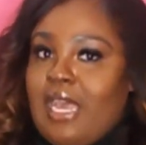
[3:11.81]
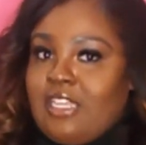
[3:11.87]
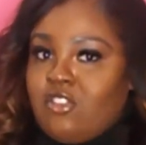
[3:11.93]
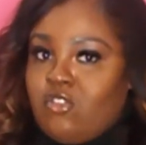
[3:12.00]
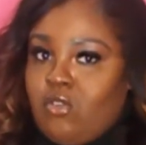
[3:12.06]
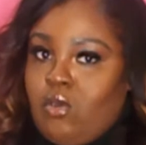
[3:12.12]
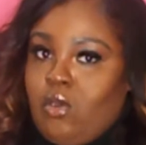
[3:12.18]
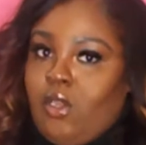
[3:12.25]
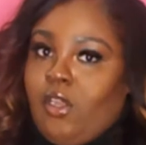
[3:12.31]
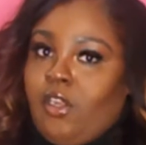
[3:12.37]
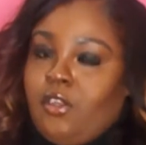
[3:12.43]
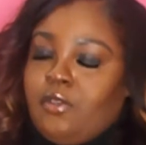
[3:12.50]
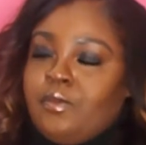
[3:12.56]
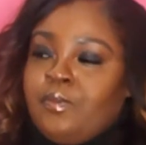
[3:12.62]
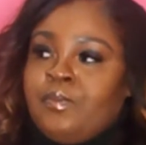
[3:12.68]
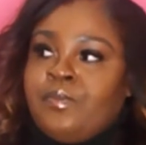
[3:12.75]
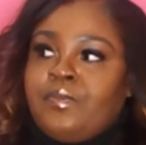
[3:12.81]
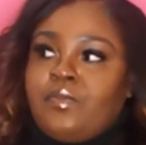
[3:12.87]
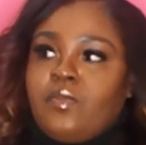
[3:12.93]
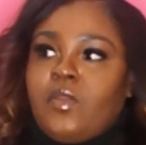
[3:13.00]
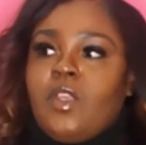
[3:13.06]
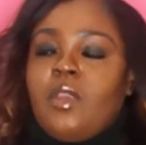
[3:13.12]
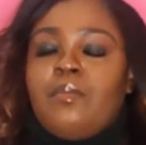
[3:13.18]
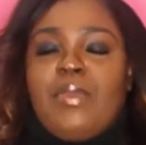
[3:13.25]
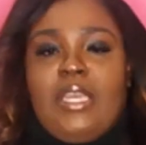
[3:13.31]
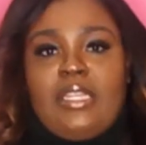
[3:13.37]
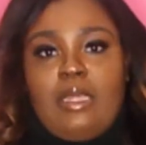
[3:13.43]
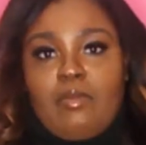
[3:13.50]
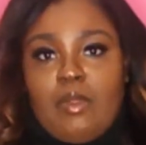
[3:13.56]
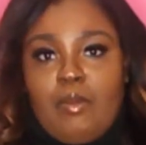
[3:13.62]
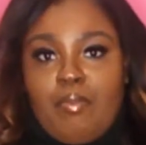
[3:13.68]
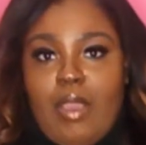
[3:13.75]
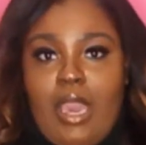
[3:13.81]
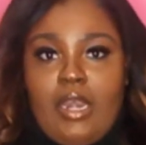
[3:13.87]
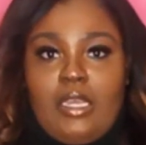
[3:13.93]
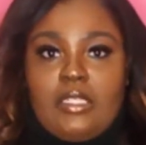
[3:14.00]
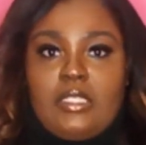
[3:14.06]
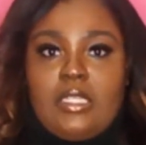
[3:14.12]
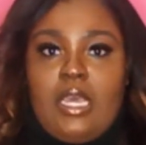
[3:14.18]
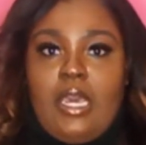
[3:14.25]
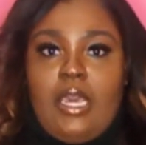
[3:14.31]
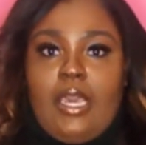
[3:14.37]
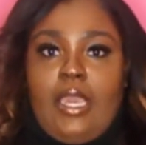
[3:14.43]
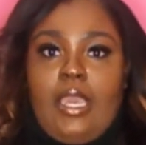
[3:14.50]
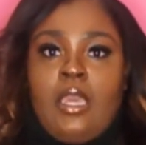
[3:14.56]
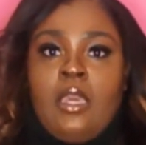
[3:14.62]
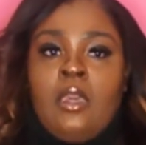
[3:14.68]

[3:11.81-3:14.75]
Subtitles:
store, picked up the products I